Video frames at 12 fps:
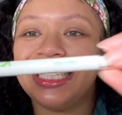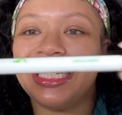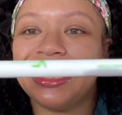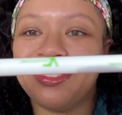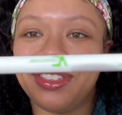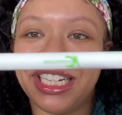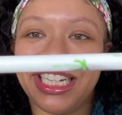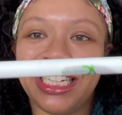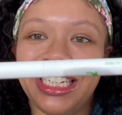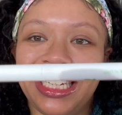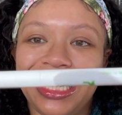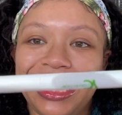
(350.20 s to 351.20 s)
is
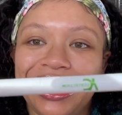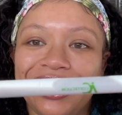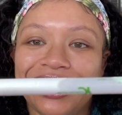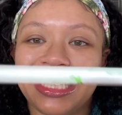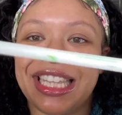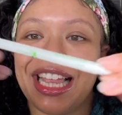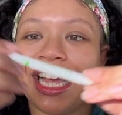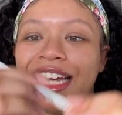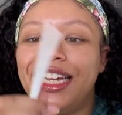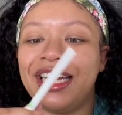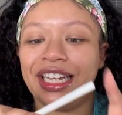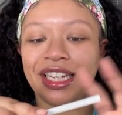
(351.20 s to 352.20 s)
what it looks
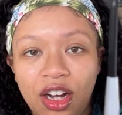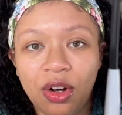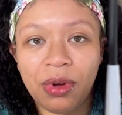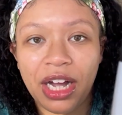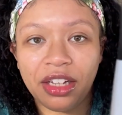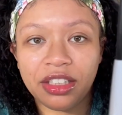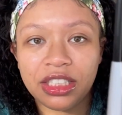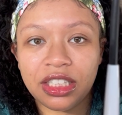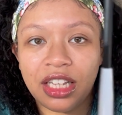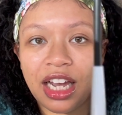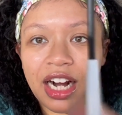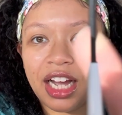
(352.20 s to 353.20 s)
like. Oh wow, this is a
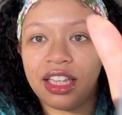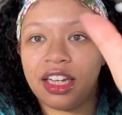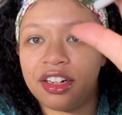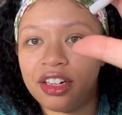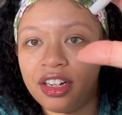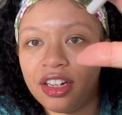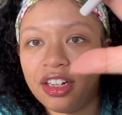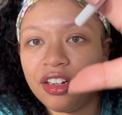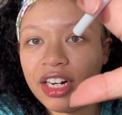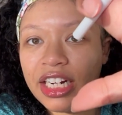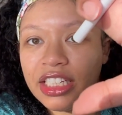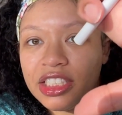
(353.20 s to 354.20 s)
lot of eyeliner. All
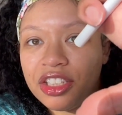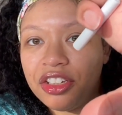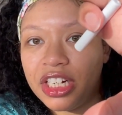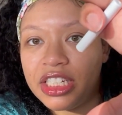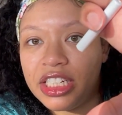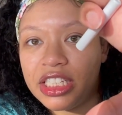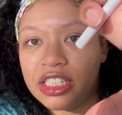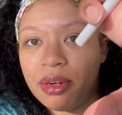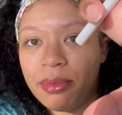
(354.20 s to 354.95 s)
right, so you get a decent